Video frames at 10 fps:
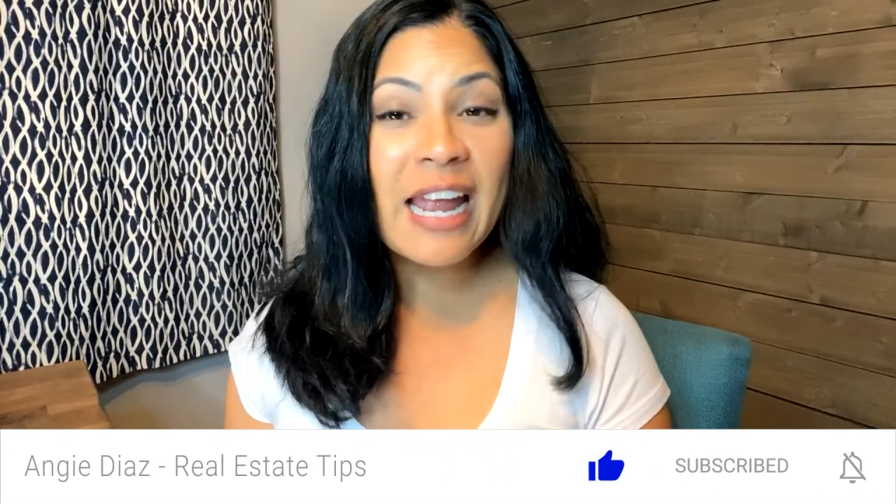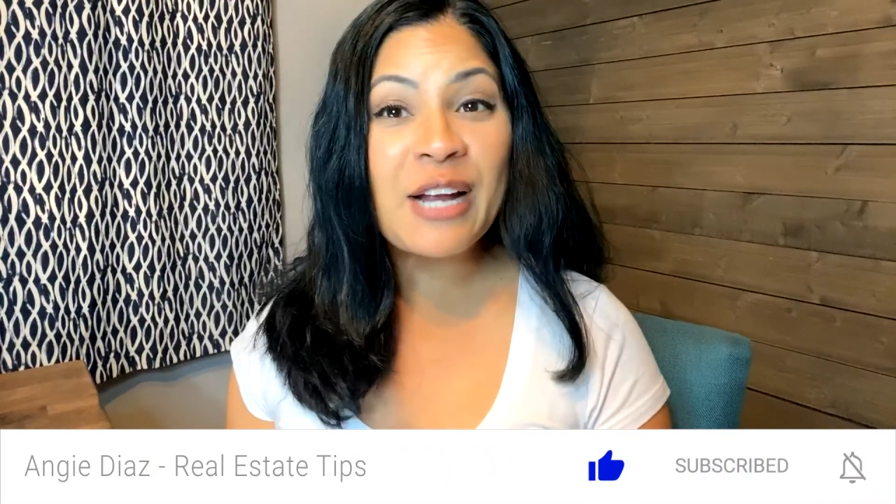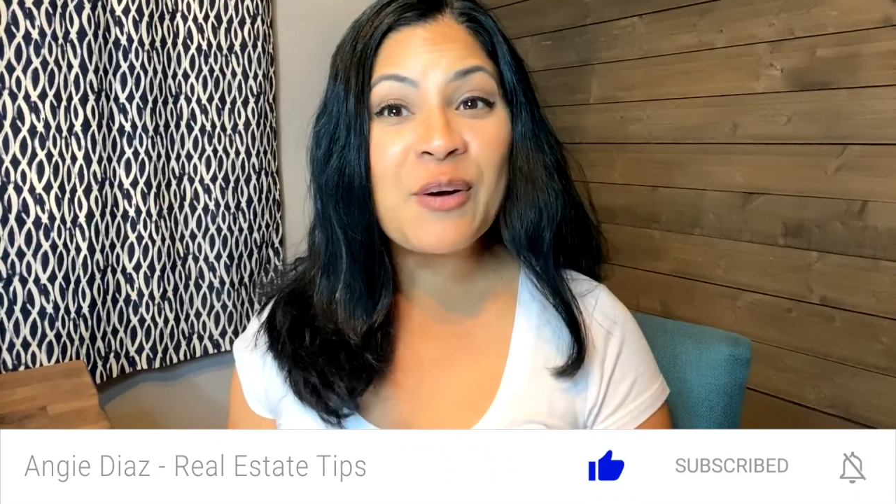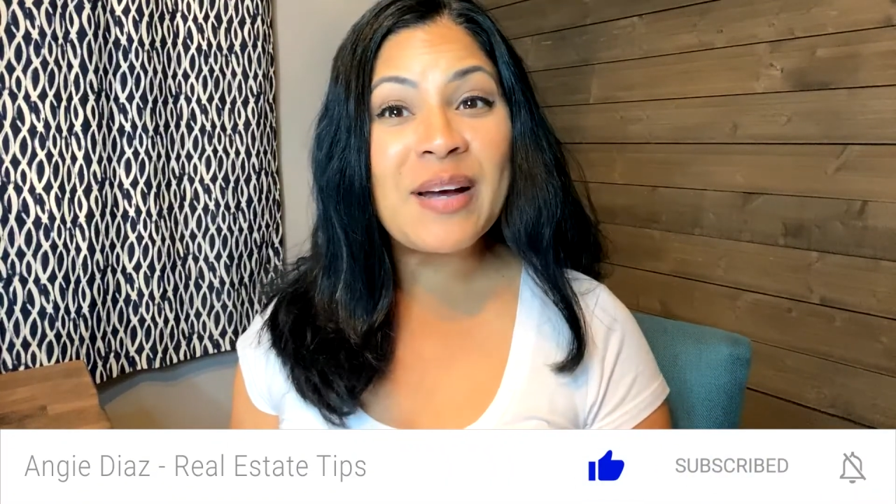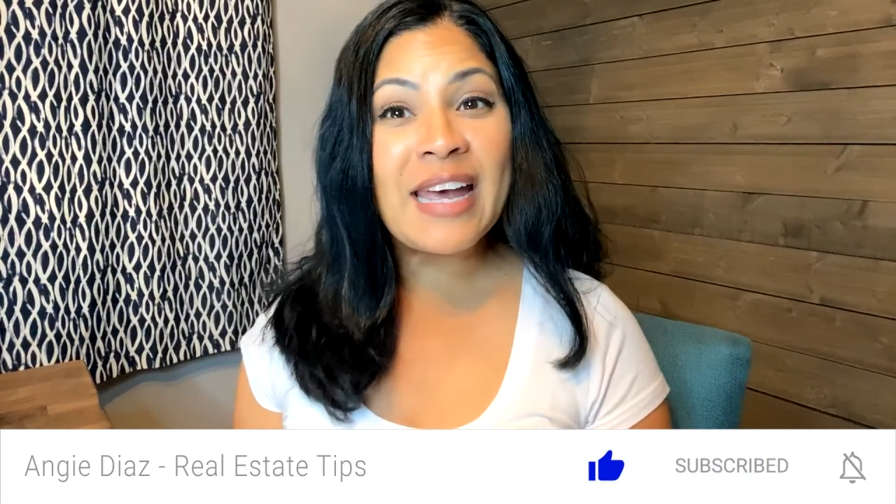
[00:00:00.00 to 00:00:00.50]
and
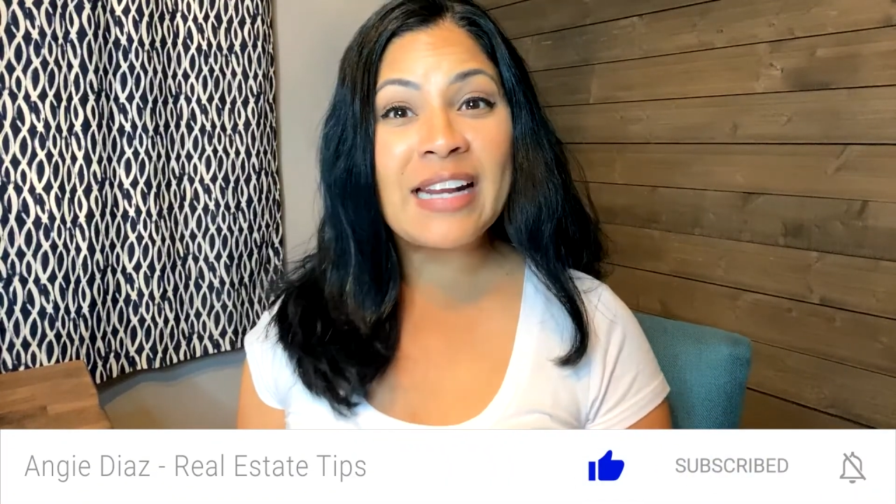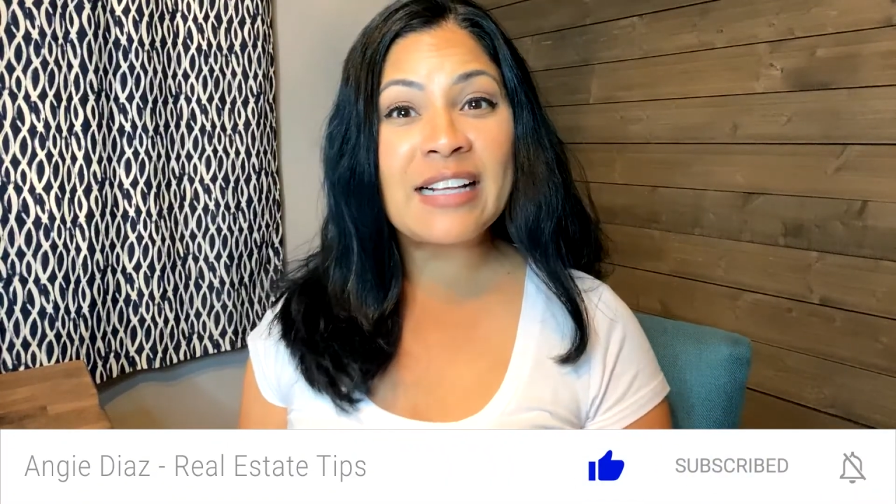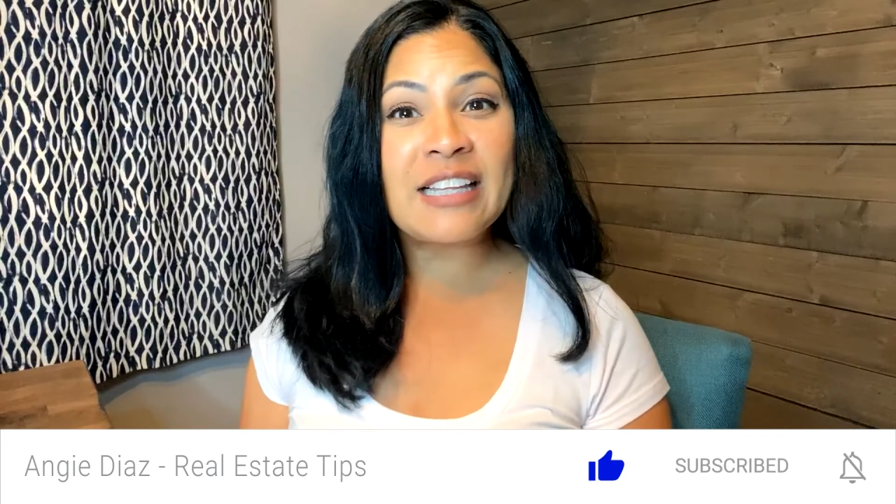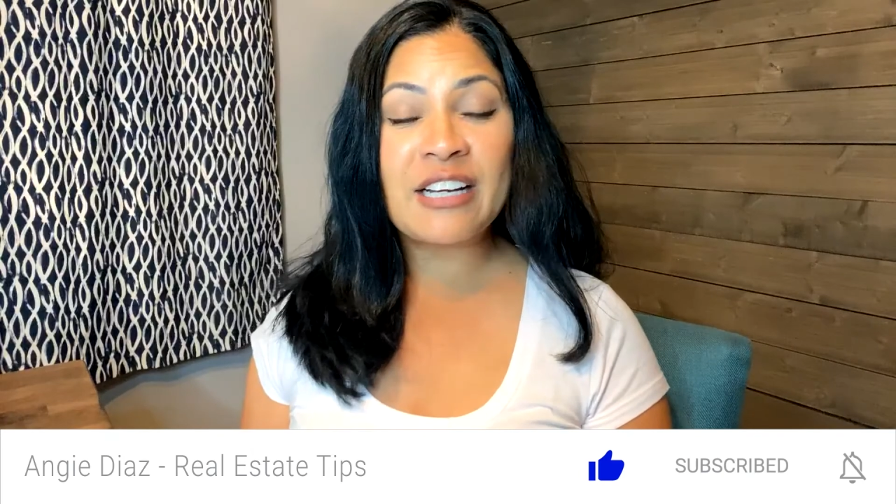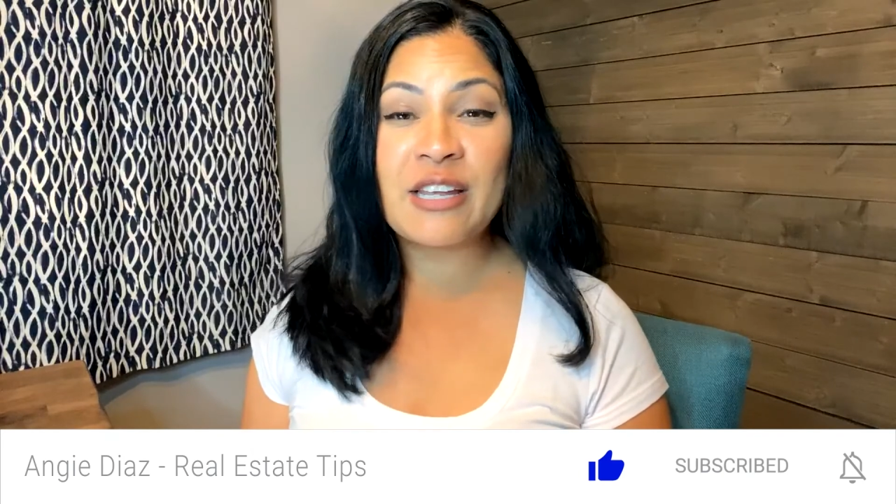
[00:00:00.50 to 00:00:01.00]
go ahead and
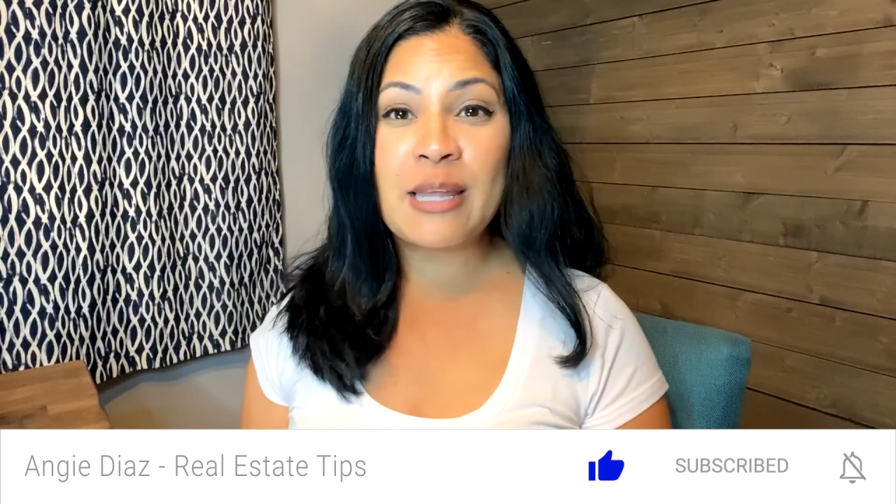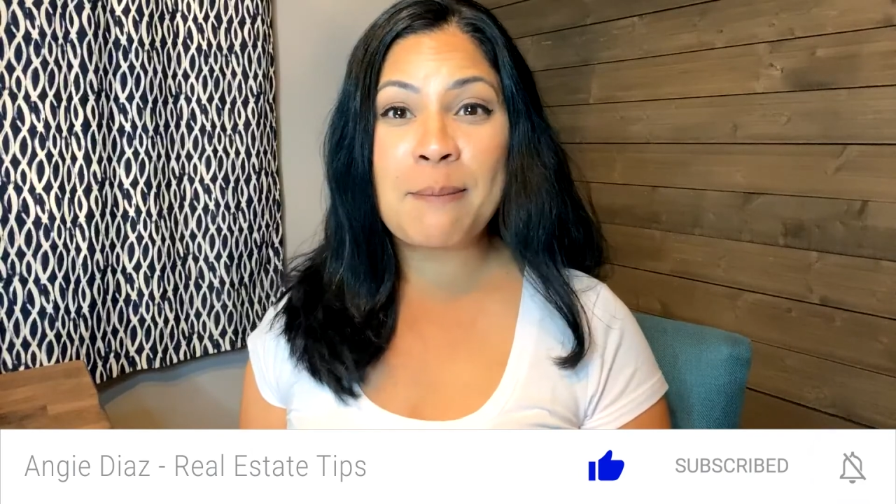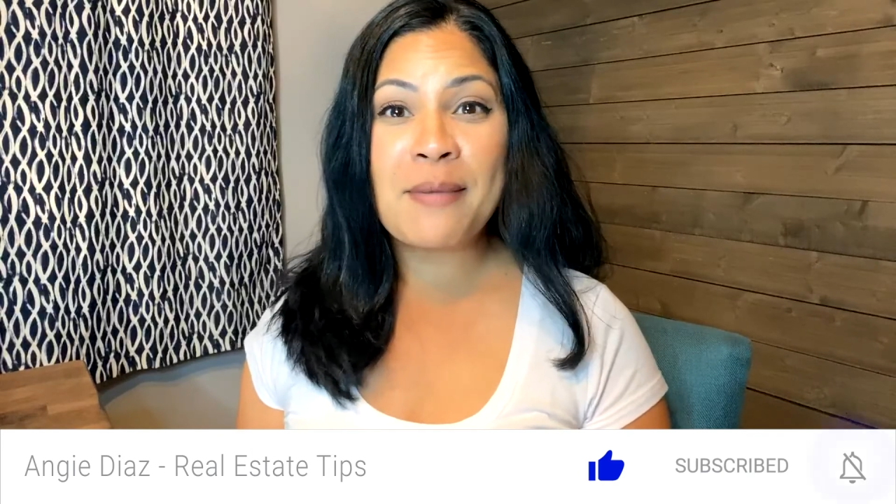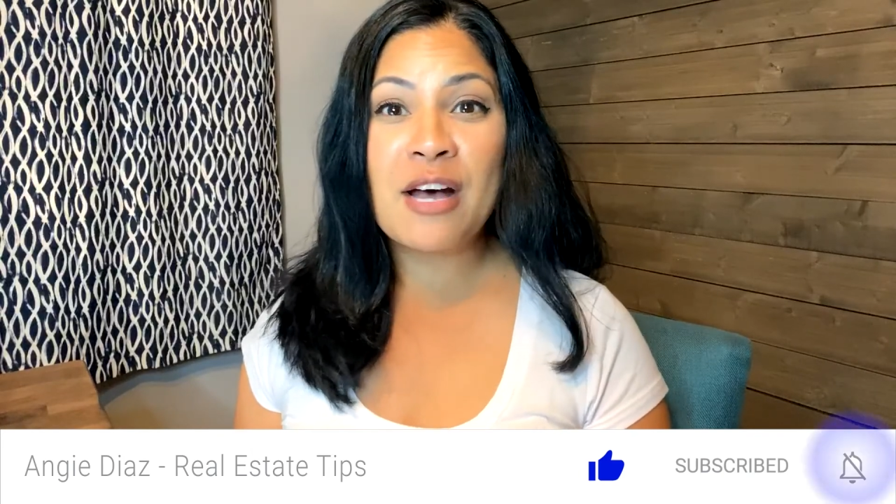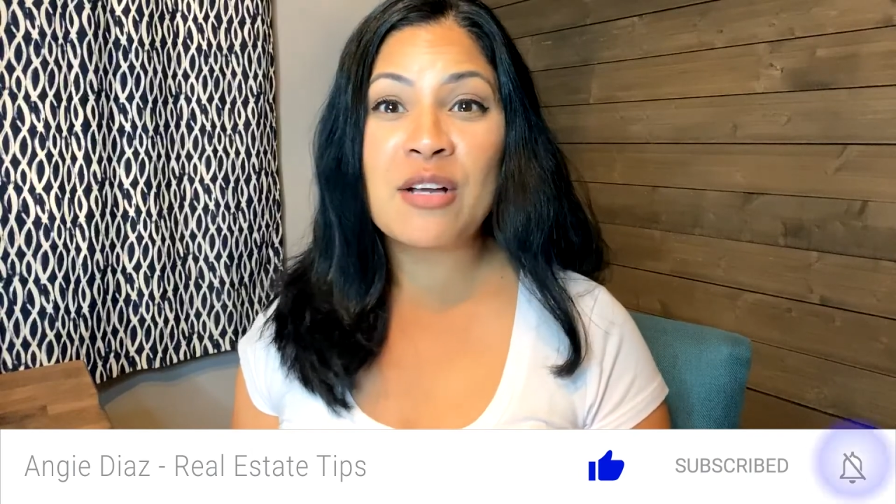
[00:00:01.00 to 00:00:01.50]
click on that
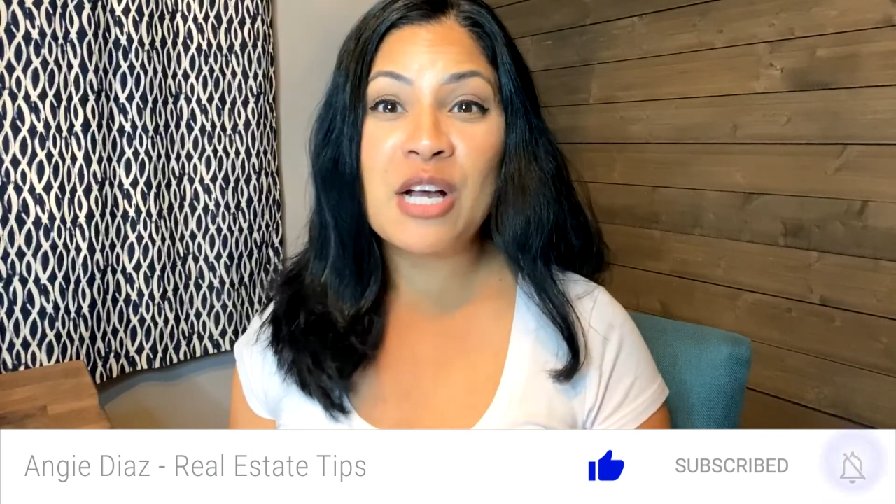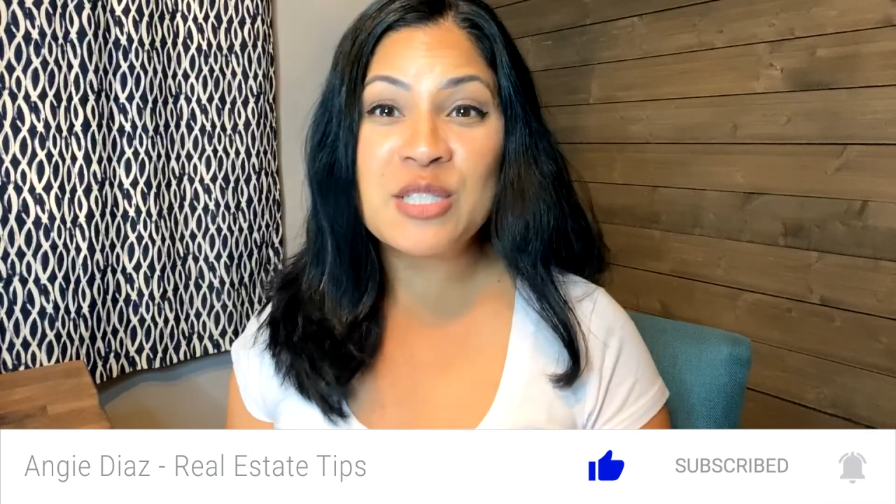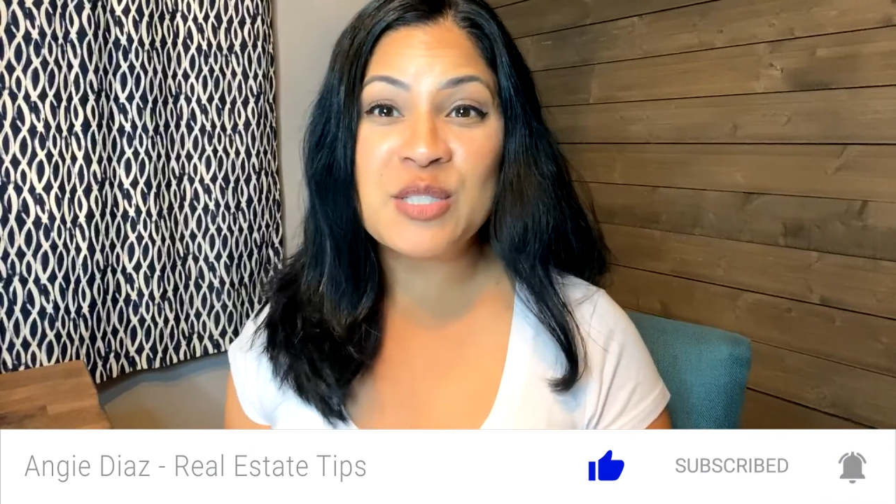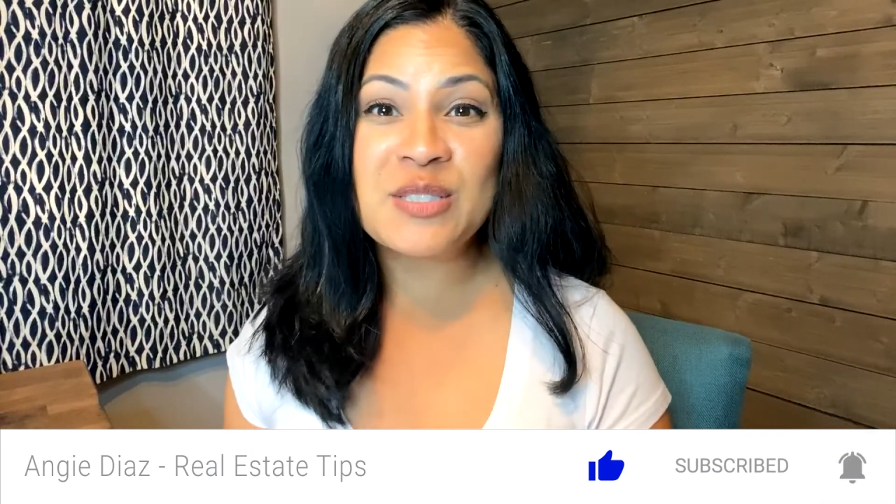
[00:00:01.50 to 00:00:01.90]
bell also